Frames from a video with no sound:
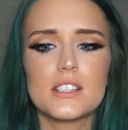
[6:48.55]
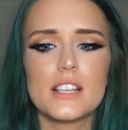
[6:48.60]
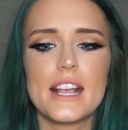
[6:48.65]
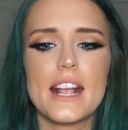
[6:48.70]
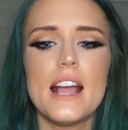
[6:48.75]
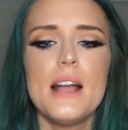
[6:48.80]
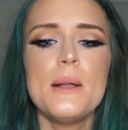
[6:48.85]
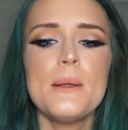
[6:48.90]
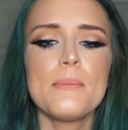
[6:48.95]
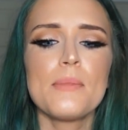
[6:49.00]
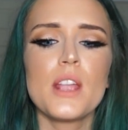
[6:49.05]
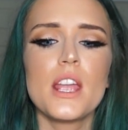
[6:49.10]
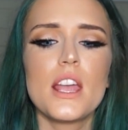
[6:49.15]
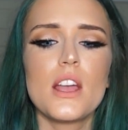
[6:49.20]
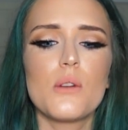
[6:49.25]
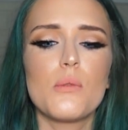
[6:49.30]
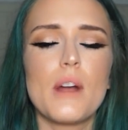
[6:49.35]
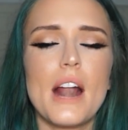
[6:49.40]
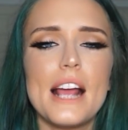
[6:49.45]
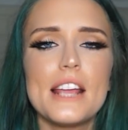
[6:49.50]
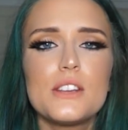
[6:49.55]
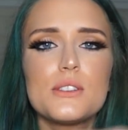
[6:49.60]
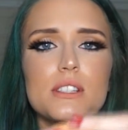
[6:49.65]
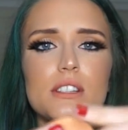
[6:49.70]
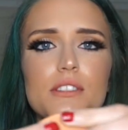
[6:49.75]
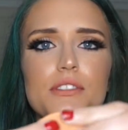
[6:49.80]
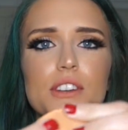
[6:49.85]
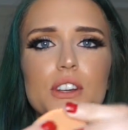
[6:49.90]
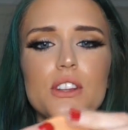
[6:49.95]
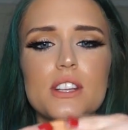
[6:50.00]
Like when I used
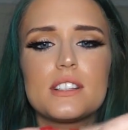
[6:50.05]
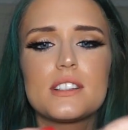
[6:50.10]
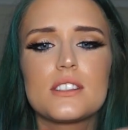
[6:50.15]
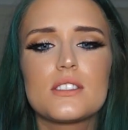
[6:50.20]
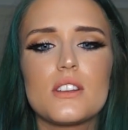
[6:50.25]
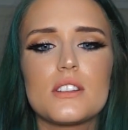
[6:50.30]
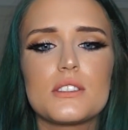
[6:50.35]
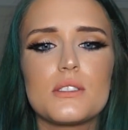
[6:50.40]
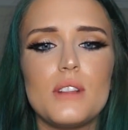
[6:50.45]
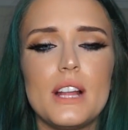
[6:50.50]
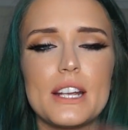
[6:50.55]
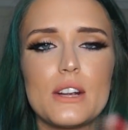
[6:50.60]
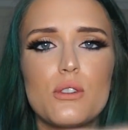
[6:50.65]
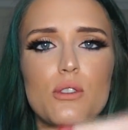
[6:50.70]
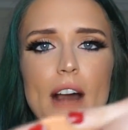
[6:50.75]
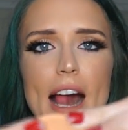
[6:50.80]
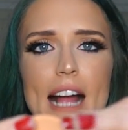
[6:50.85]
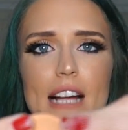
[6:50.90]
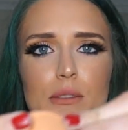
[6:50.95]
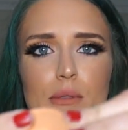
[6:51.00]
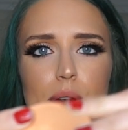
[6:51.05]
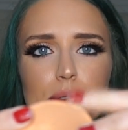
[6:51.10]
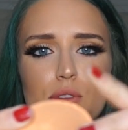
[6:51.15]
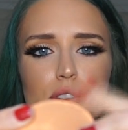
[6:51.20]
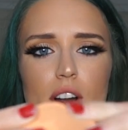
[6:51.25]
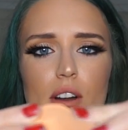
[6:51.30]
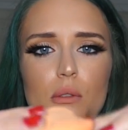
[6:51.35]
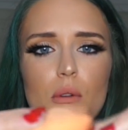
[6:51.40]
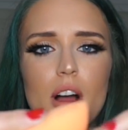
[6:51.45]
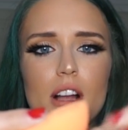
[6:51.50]
to feel these, this also like cracked when I was
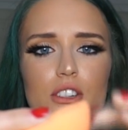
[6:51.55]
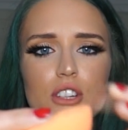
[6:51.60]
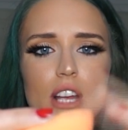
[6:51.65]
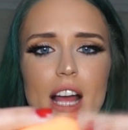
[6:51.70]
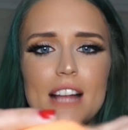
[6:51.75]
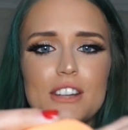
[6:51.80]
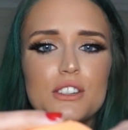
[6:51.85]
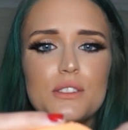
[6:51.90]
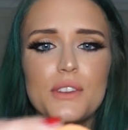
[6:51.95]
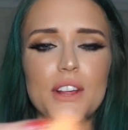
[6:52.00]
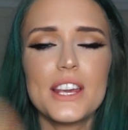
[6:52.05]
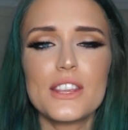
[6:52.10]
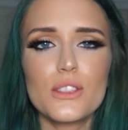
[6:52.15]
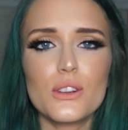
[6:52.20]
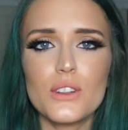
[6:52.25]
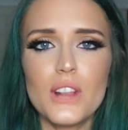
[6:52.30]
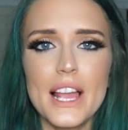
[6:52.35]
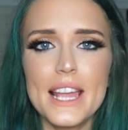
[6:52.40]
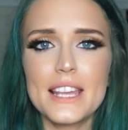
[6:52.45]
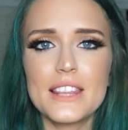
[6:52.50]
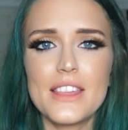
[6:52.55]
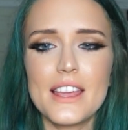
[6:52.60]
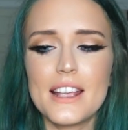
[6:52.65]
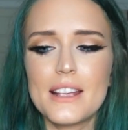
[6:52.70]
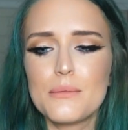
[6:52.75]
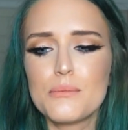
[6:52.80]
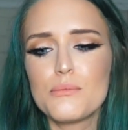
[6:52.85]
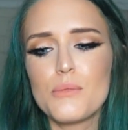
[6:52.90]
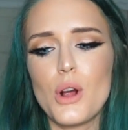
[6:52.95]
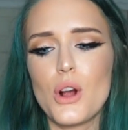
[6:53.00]
trying to wash it. I just feel like
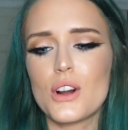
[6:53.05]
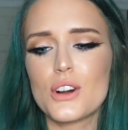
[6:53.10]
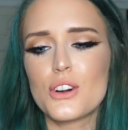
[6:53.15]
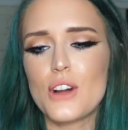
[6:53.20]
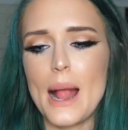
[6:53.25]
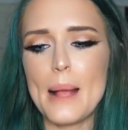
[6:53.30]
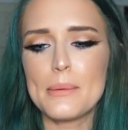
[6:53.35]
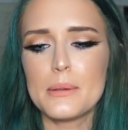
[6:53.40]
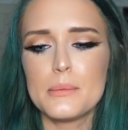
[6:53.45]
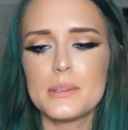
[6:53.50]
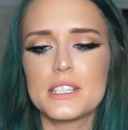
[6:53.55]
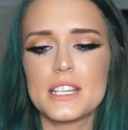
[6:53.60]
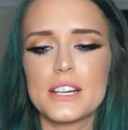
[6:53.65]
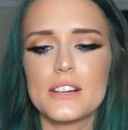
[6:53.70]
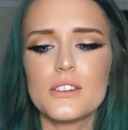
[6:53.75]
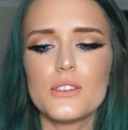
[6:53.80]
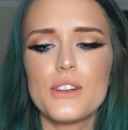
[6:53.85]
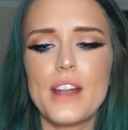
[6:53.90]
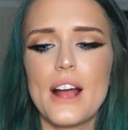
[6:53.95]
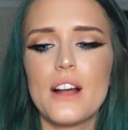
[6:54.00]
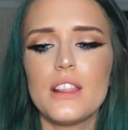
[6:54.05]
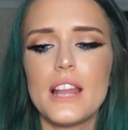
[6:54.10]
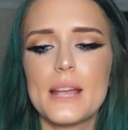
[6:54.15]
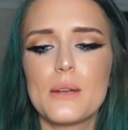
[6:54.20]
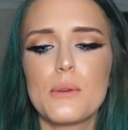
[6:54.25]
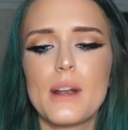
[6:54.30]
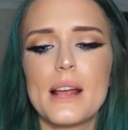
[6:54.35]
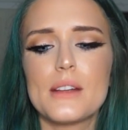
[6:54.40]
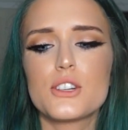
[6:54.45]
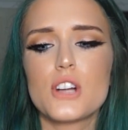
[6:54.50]
they are crappy material now. Like
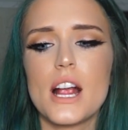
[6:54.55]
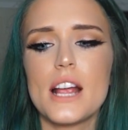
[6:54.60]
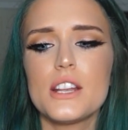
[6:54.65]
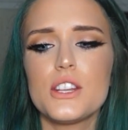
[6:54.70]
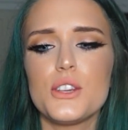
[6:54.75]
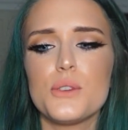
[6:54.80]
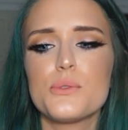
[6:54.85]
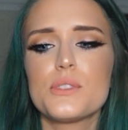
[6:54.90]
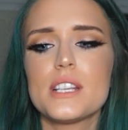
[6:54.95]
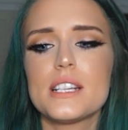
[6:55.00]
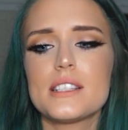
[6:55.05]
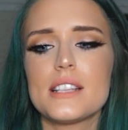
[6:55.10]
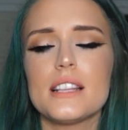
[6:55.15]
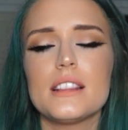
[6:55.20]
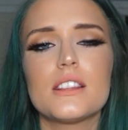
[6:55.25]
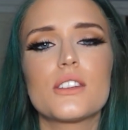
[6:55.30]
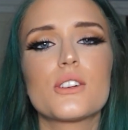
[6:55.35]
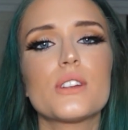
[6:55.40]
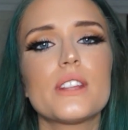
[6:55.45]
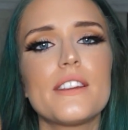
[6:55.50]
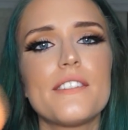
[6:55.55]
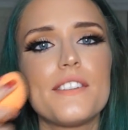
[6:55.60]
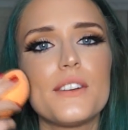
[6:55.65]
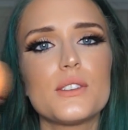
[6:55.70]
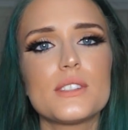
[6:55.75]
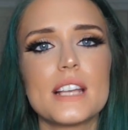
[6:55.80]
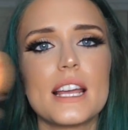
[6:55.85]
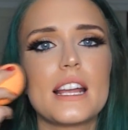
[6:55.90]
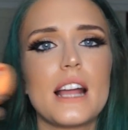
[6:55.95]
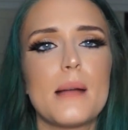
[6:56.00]
when I try and use this, it literally
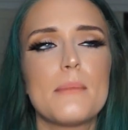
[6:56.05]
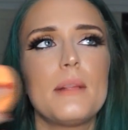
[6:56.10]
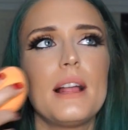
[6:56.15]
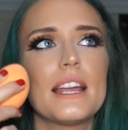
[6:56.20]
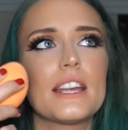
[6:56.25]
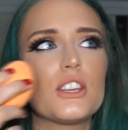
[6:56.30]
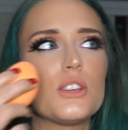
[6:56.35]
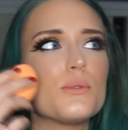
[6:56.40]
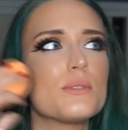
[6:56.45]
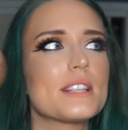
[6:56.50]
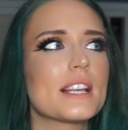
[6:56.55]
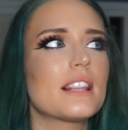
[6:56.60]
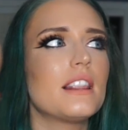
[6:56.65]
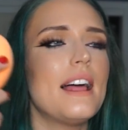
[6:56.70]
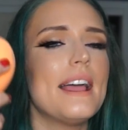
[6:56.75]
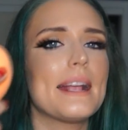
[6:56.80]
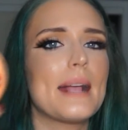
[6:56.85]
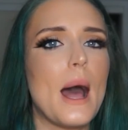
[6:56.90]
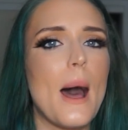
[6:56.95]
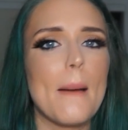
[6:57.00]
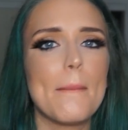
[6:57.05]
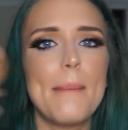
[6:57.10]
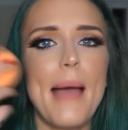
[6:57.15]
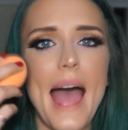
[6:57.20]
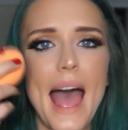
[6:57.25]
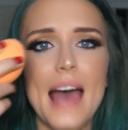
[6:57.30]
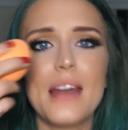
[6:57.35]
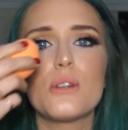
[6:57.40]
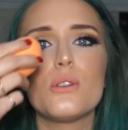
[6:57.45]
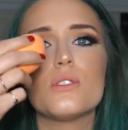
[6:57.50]
feels like I'm like using like a
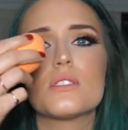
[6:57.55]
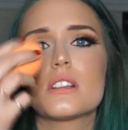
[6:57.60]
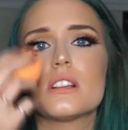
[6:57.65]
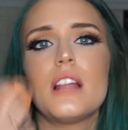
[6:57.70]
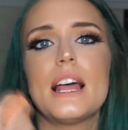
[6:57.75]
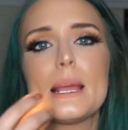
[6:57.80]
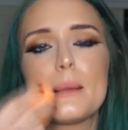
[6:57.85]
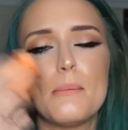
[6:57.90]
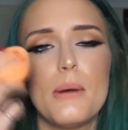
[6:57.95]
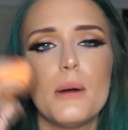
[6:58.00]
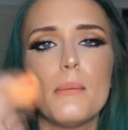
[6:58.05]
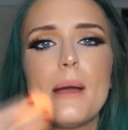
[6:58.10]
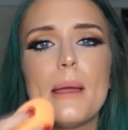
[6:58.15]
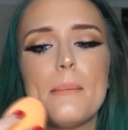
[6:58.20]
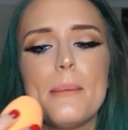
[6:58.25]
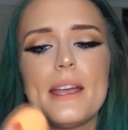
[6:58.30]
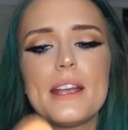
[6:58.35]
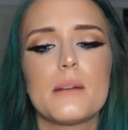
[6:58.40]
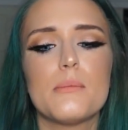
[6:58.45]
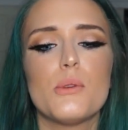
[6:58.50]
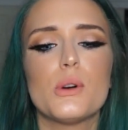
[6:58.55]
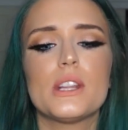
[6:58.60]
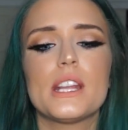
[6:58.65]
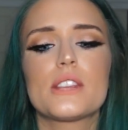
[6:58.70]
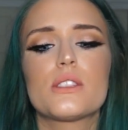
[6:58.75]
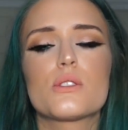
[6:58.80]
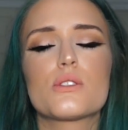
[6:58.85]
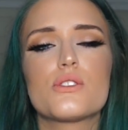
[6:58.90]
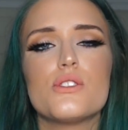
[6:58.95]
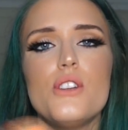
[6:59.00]
paddle to like put my makeup on.
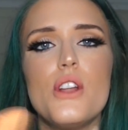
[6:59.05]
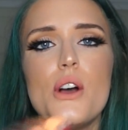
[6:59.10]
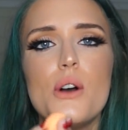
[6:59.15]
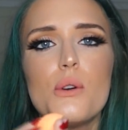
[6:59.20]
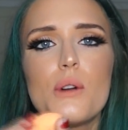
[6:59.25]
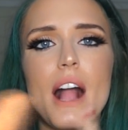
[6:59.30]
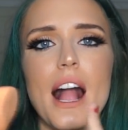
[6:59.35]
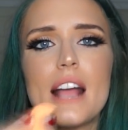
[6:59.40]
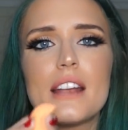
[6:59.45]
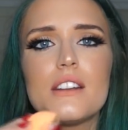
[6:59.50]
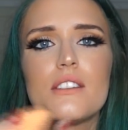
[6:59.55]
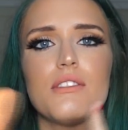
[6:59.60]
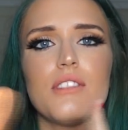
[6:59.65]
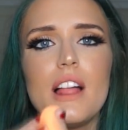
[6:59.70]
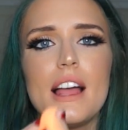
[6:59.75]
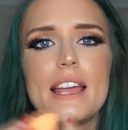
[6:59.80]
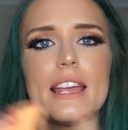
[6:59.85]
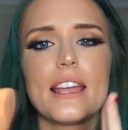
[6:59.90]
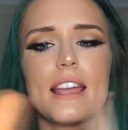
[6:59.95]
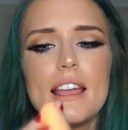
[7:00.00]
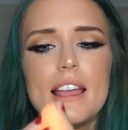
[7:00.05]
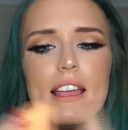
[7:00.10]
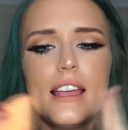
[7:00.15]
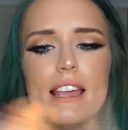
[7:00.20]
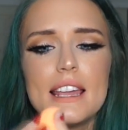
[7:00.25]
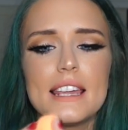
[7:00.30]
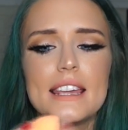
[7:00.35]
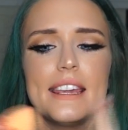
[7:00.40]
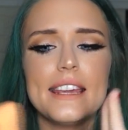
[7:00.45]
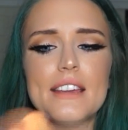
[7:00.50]
Like there's no kind of like
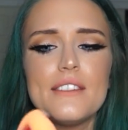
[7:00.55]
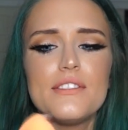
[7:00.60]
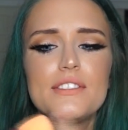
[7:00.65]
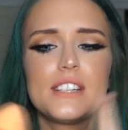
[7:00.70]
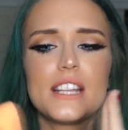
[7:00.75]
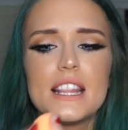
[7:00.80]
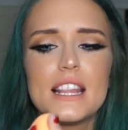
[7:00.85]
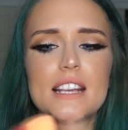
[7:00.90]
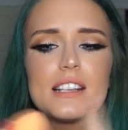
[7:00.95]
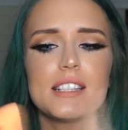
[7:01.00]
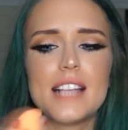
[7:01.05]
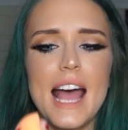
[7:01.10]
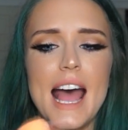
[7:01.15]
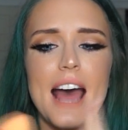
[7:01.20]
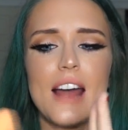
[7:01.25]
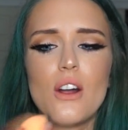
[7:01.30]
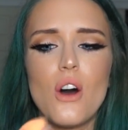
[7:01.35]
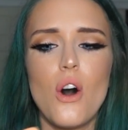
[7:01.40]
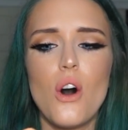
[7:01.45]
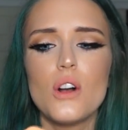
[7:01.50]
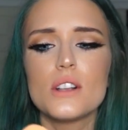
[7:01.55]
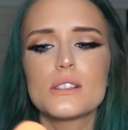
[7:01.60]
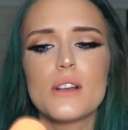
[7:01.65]
give to this at all.